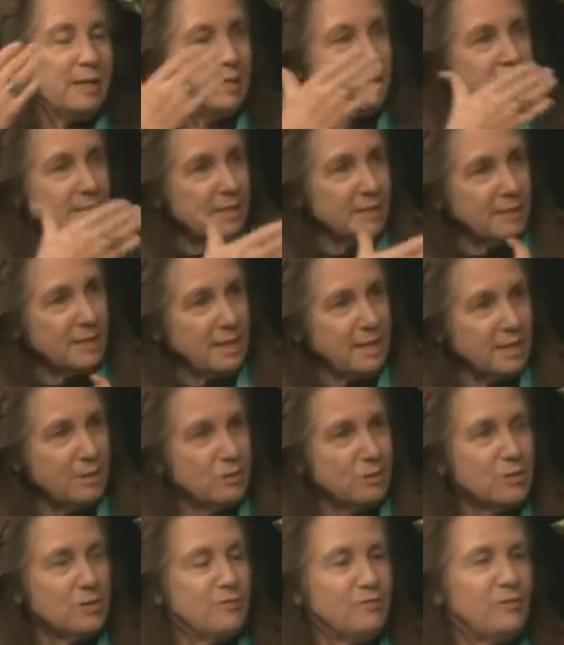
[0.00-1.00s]
is in the
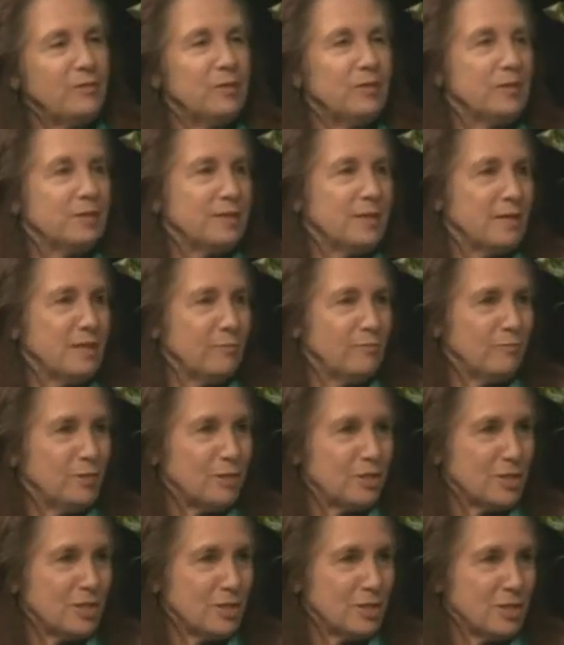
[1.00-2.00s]
energy field, not even
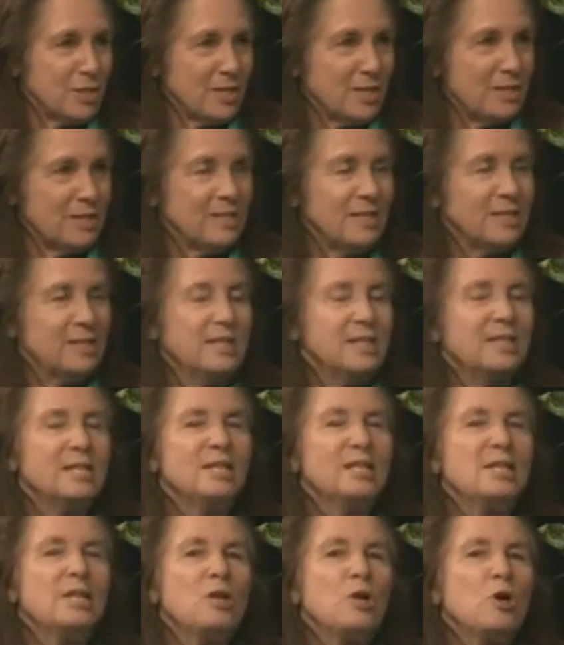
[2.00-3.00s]
touching.
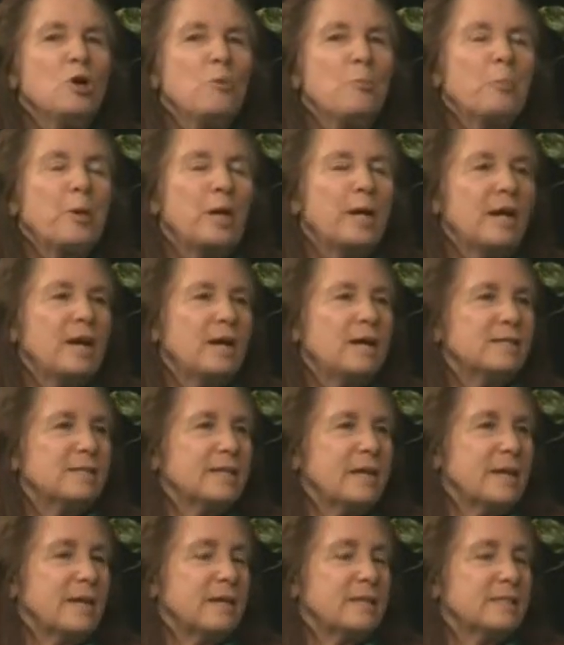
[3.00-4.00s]
But as
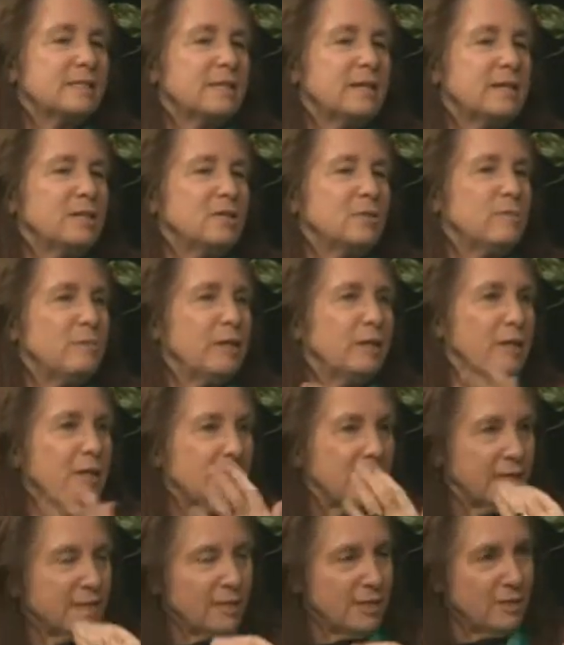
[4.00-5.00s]
asking to be
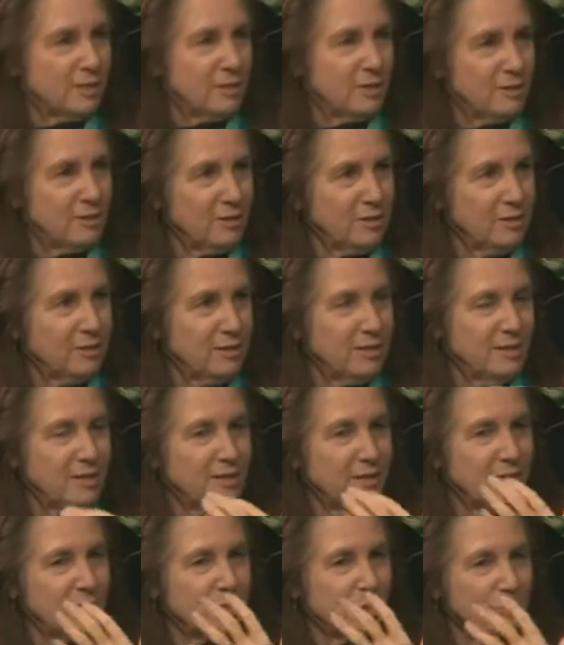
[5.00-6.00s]
guided
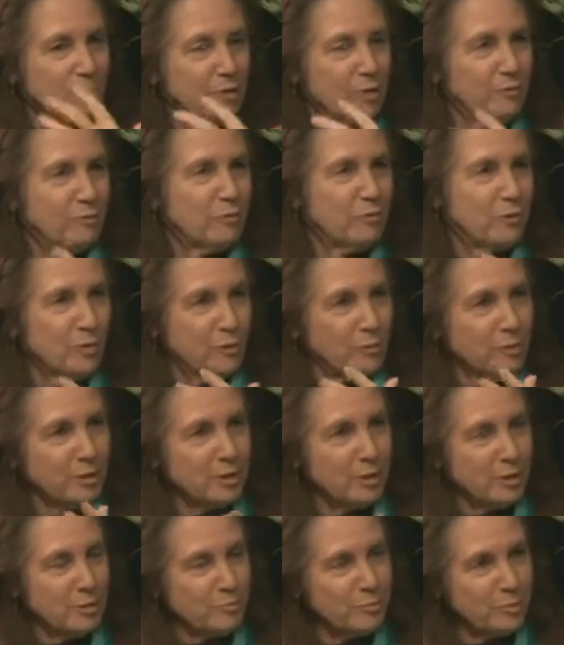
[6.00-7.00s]
to bring forth what
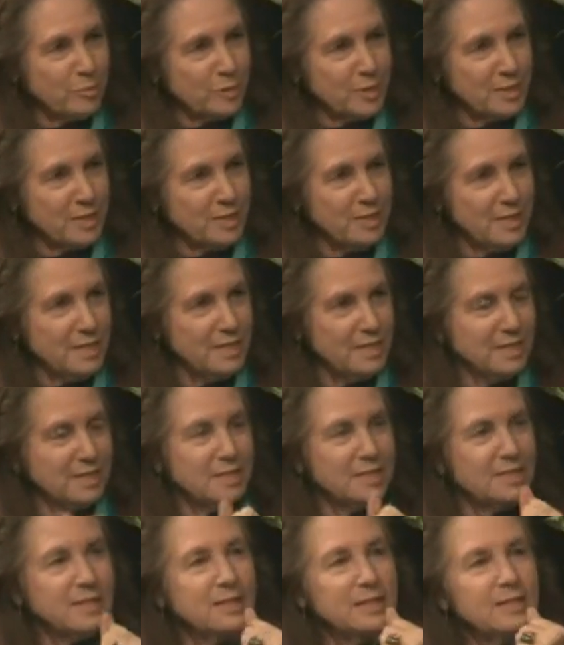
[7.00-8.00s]
this person
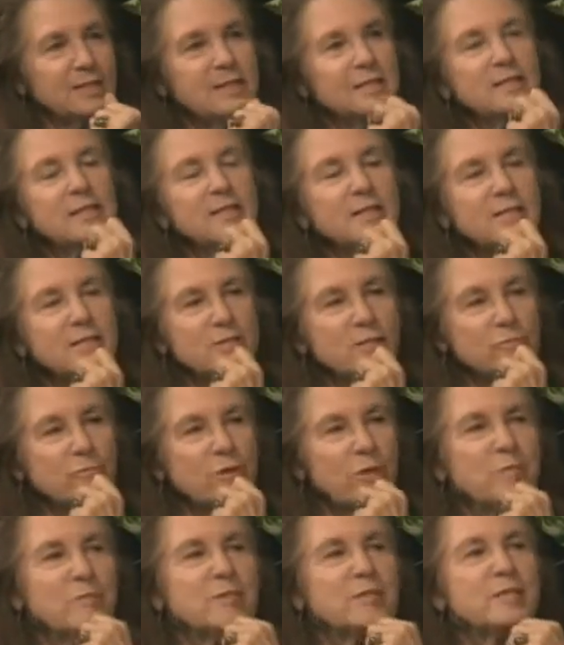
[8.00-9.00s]
needed,
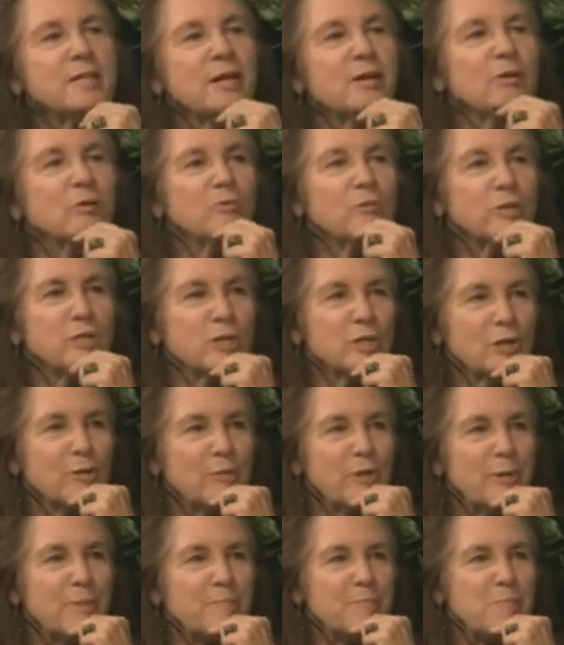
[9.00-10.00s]
sometimes sound would show up.